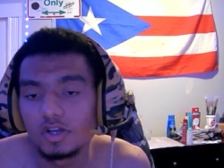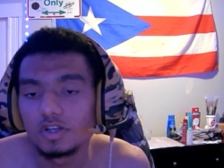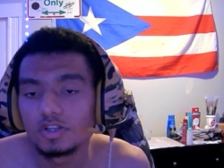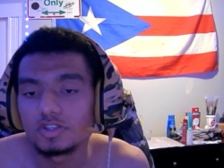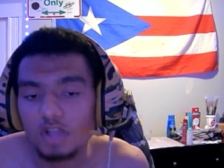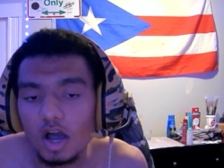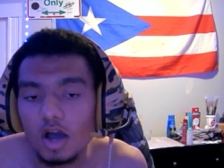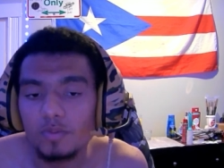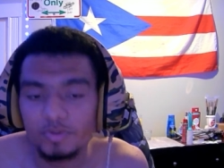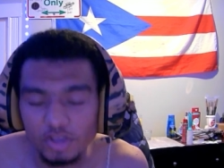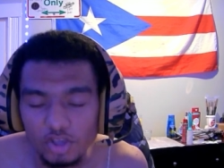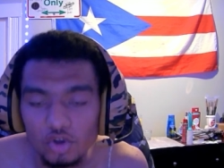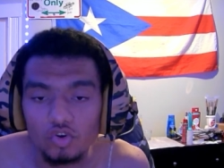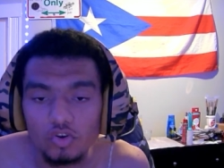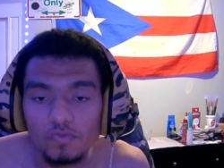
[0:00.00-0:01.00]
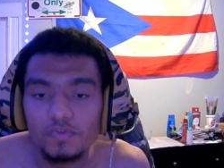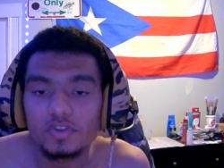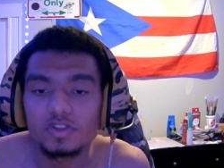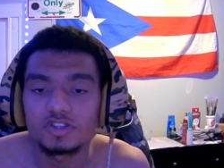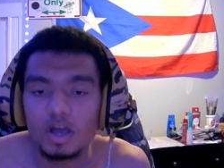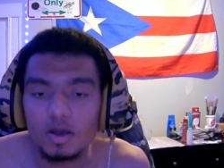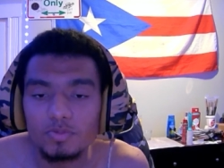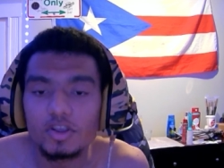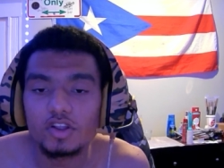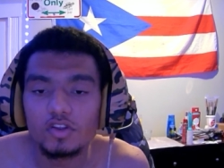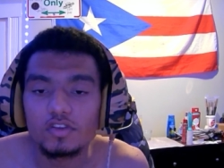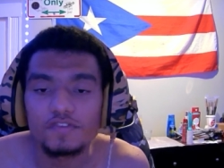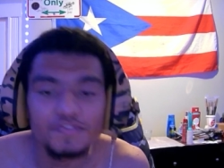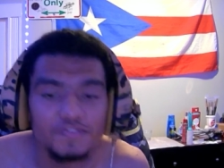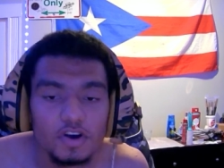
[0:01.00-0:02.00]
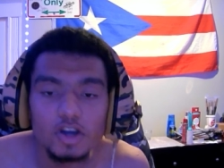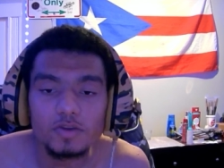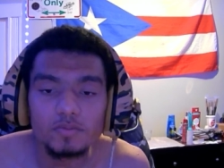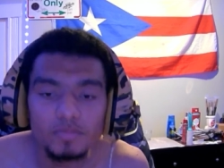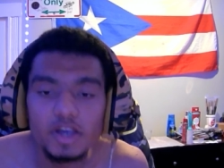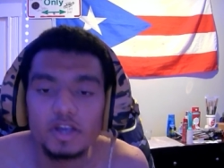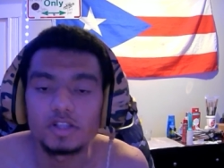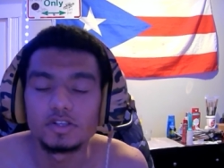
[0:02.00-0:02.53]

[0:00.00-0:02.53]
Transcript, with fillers: Stop being goofy and stop laying on your fucking back.